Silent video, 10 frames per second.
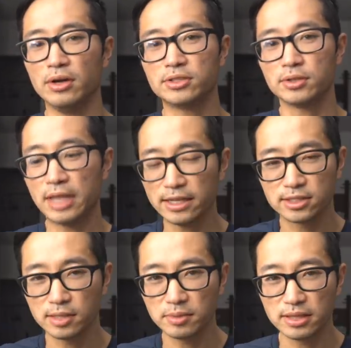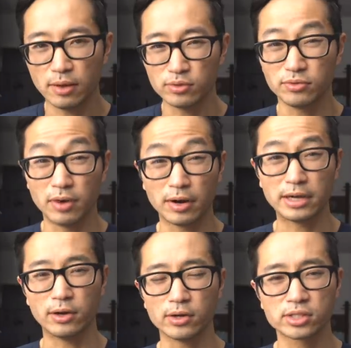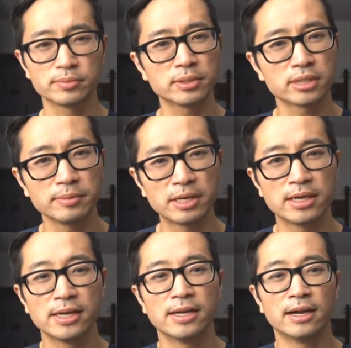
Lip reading: And so that's something that was very noticeable to me.